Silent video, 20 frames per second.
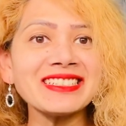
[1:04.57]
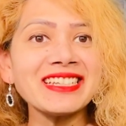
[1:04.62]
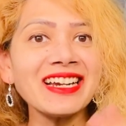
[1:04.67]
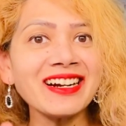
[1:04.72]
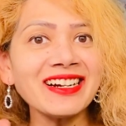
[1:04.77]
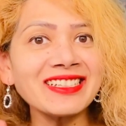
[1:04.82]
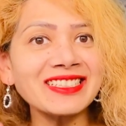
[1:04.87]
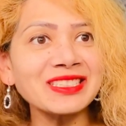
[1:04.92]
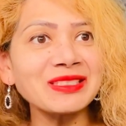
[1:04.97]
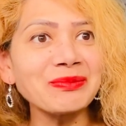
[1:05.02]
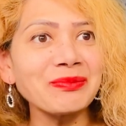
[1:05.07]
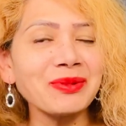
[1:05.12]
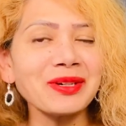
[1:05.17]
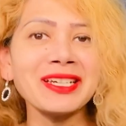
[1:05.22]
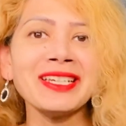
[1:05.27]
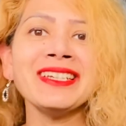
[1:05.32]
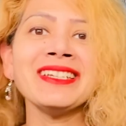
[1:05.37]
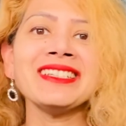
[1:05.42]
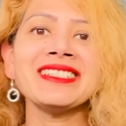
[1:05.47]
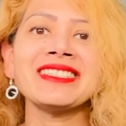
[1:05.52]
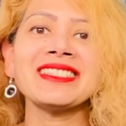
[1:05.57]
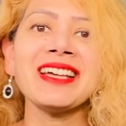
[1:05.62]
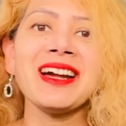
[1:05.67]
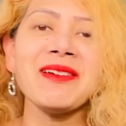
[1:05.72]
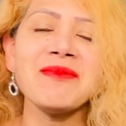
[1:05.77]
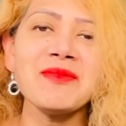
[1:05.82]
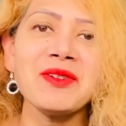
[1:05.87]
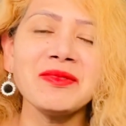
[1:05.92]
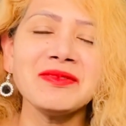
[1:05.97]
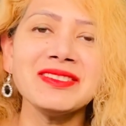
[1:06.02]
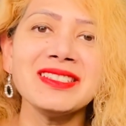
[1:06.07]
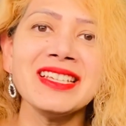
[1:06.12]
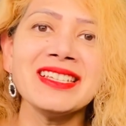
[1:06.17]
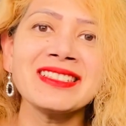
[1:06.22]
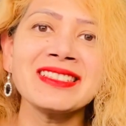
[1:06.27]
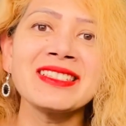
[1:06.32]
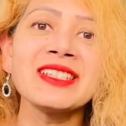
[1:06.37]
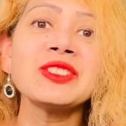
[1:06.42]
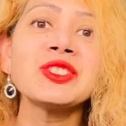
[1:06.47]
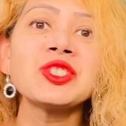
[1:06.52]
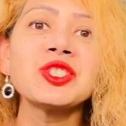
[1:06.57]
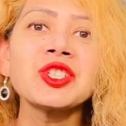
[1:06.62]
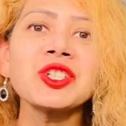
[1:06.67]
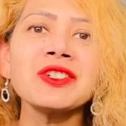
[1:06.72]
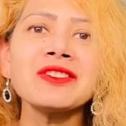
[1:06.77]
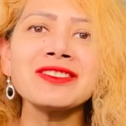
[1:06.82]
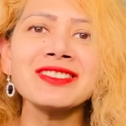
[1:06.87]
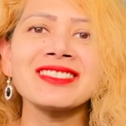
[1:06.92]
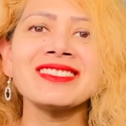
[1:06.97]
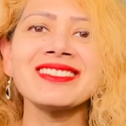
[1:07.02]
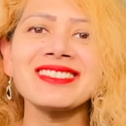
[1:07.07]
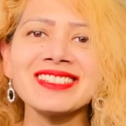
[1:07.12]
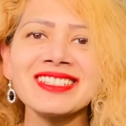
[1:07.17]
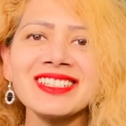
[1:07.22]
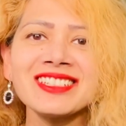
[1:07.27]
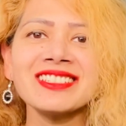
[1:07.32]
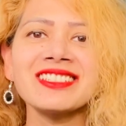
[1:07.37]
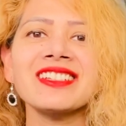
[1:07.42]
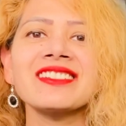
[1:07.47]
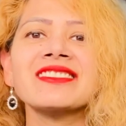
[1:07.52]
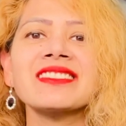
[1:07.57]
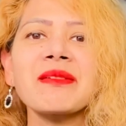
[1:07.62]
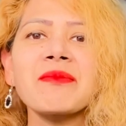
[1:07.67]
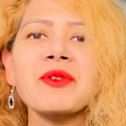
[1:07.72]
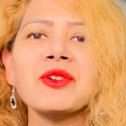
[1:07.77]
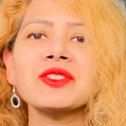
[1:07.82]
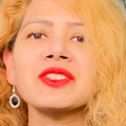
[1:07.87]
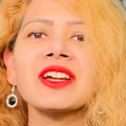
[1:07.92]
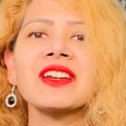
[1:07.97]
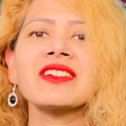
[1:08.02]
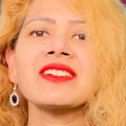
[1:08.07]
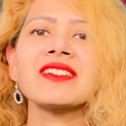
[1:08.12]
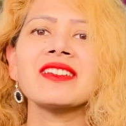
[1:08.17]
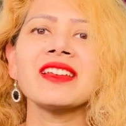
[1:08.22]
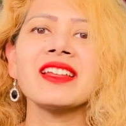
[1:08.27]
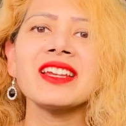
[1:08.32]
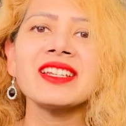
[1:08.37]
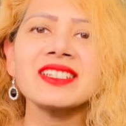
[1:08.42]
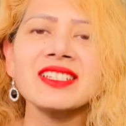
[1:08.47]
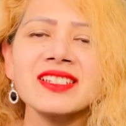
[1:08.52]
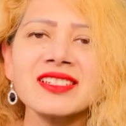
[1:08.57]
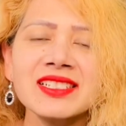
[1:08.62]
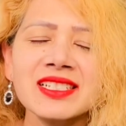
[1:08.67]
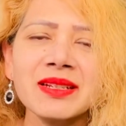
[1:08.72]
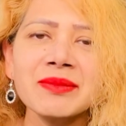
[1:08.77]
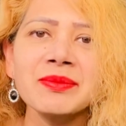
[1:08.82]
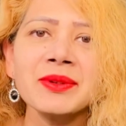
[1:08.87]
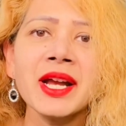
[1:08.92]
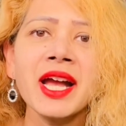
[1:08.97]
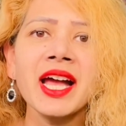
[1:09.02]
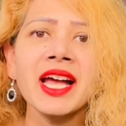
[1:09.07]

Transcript: does bring some of this juicy details about their relationship